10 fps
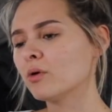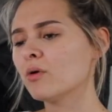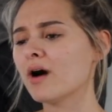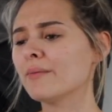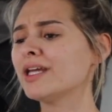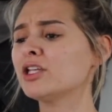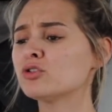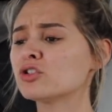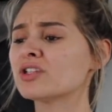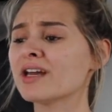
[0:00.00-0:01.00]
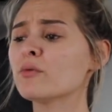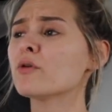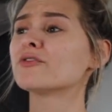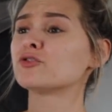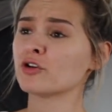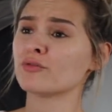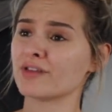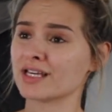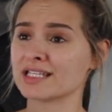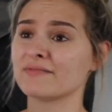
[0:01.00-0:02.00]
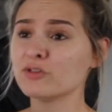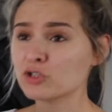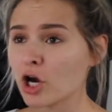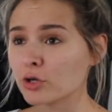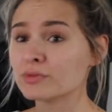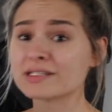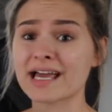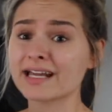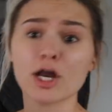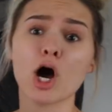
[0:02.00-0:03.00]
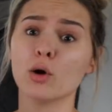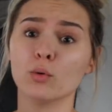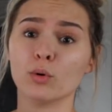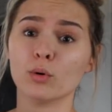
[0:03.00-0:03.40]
Well, I mean, you should say what the truth is. If you don't, say no.